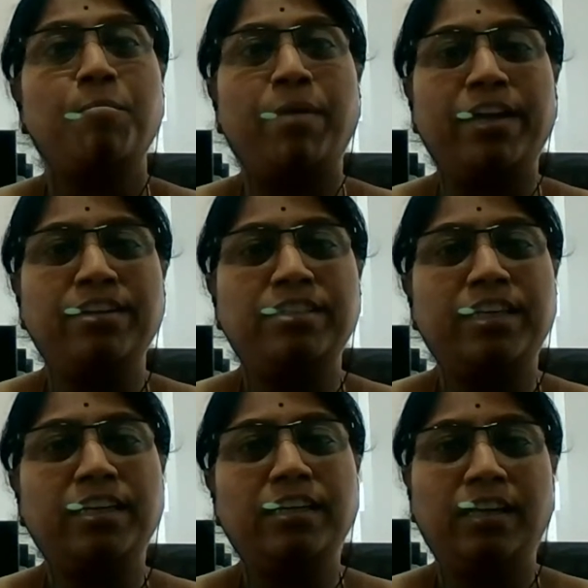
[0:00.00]

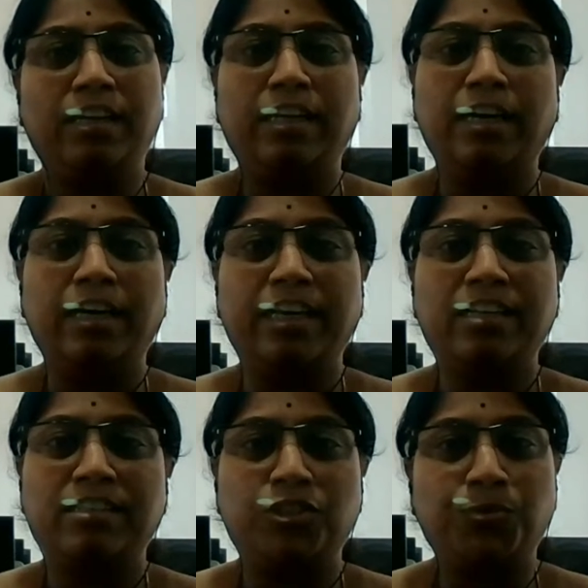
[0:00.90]
Parenting,
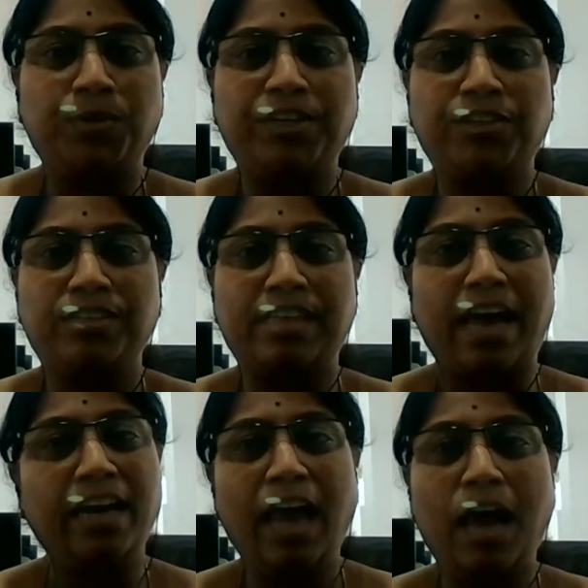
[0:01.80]
learning, situations,
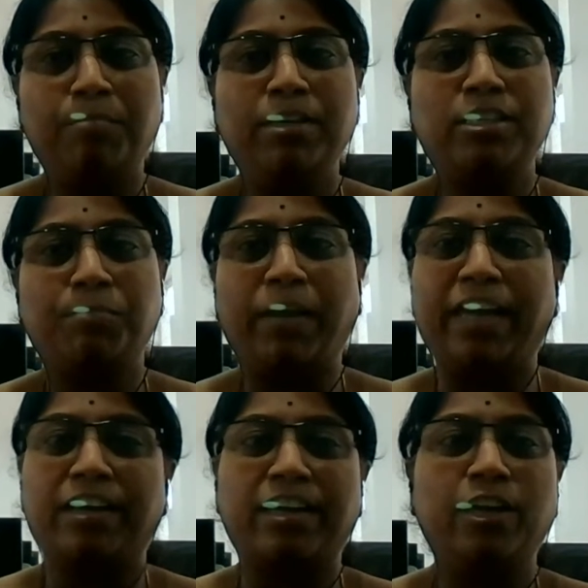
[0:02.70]
and habits play
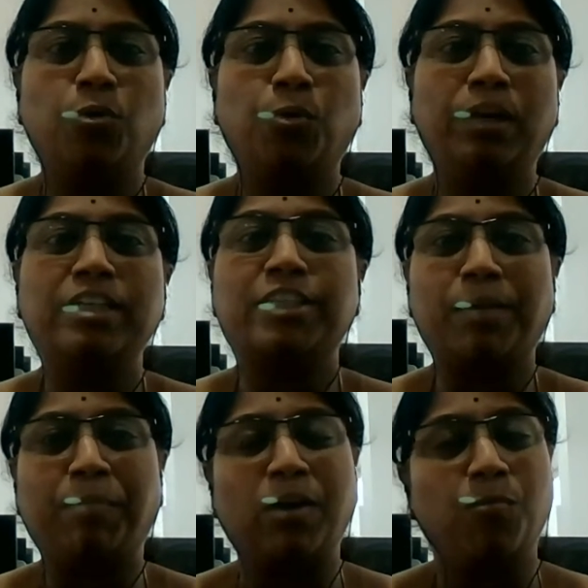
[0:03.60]
a key role in
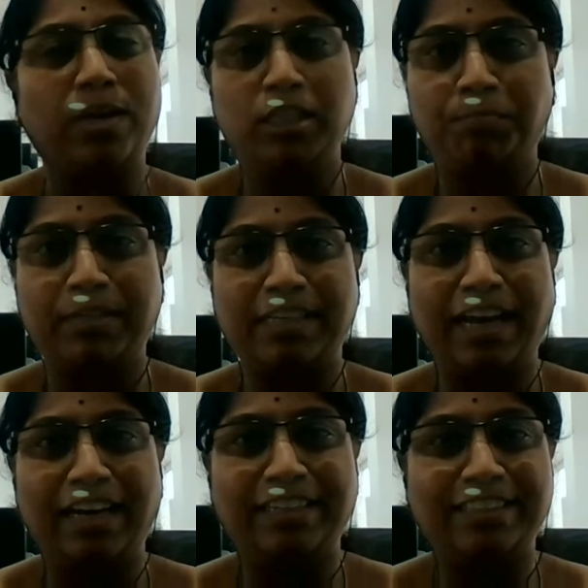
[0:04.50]
shaping one's
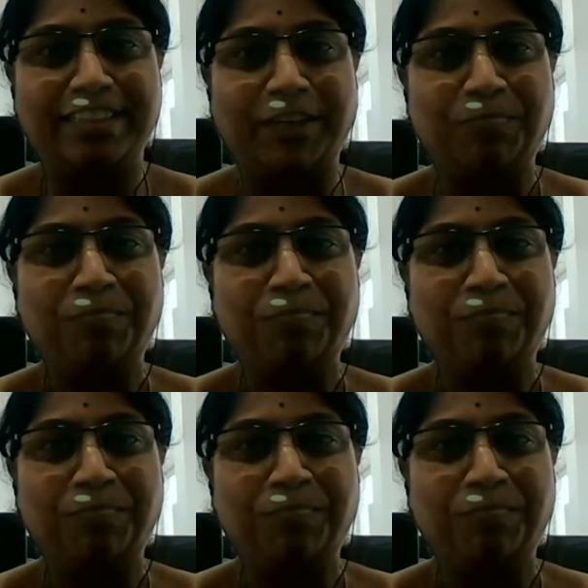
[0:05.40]
personality.